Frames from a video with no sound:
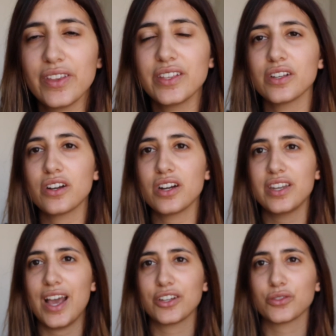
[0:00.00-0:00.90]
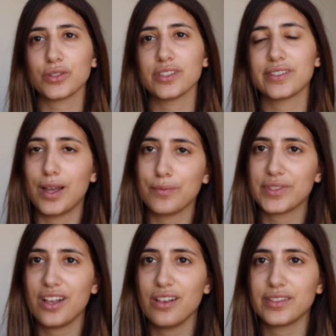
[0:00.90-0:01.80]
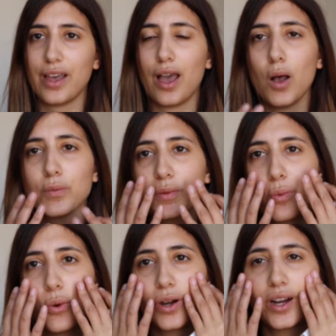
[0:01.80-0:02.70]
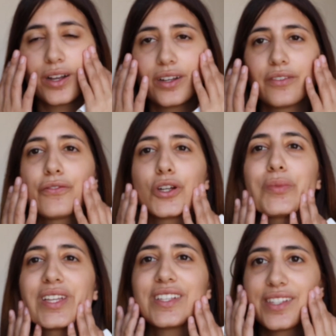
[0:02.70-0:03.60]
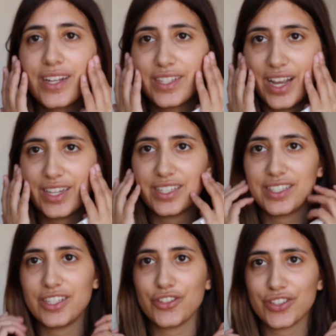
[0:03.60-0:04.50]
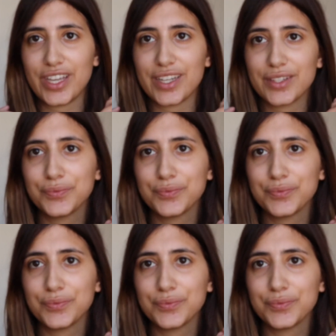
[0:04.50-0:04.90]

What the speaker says: And these are natural stem cells that help support firmness and tightness in your skin.